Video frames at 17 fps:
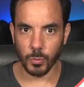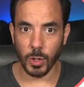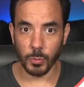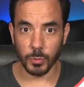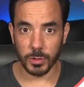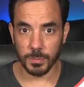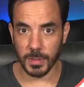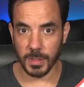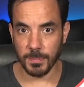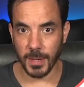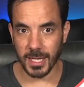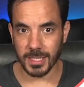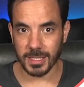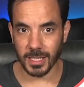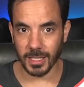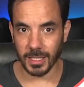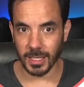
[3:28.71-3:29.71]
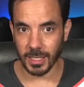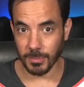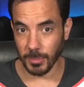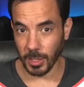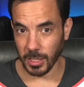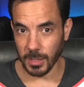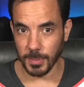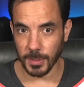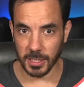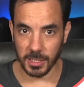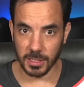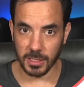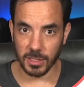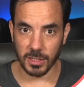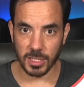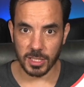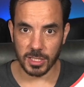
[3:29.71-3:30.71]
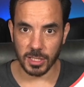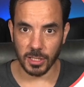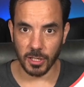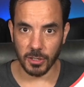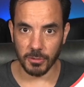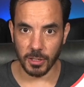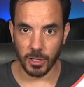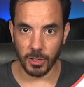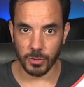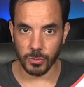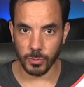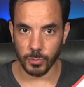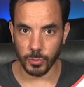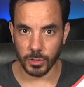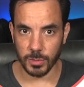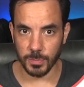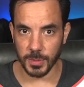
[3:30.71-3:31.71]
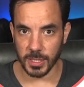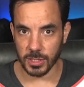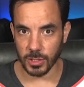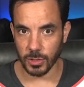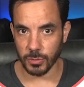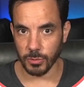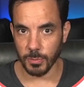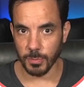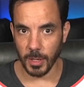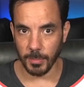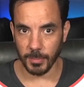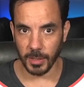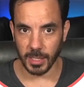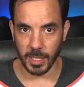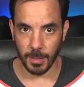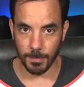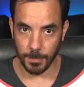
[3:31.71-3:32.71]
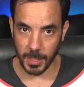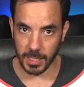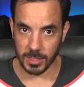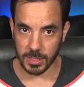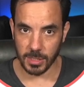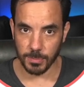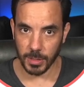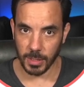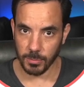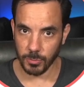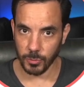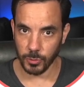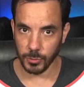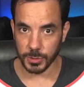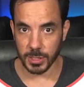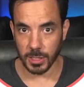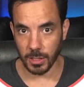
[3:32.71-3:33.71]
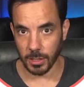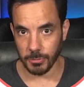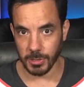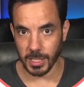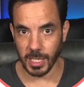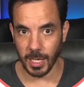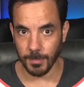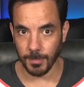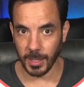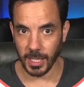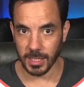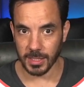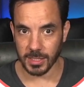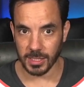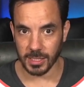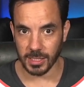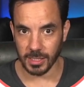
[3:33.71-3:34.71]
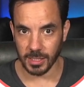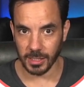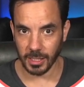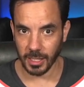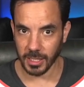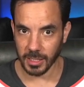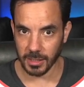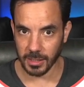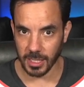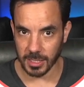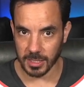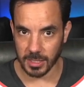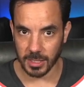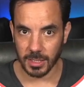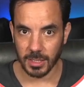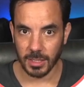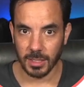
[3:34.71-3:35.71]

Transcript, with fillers: What would be better, in my opinion, in this scenario would be to group up my campaigns a bit more to three campaigns like this.